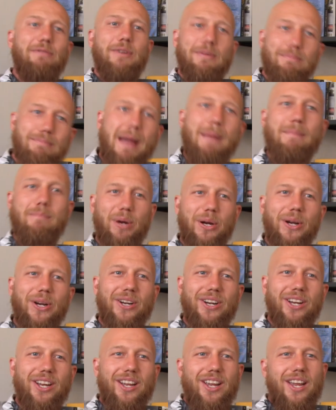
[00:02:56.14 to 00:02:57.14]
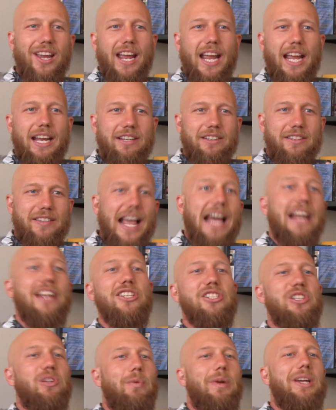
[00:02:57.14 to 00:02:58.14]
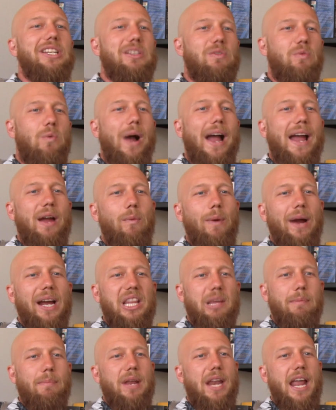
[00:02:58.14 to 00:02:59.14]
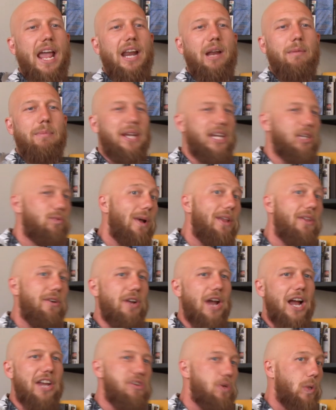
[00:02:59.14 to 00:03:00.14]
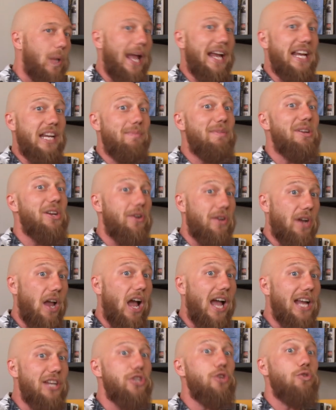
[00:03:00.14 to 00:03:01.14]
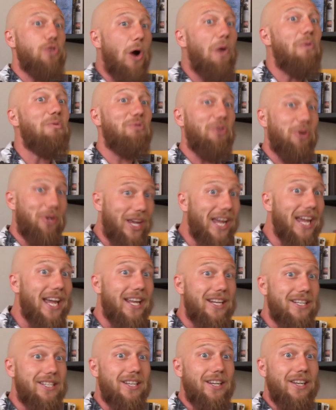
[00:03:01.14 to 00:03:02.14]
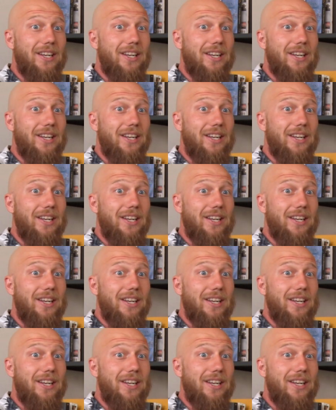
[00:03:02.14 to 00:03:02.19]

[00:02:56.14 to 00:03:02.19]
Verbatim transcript: remembered. And that is the reason why I wear the banana, because whether or not you like me or not, you don't forget.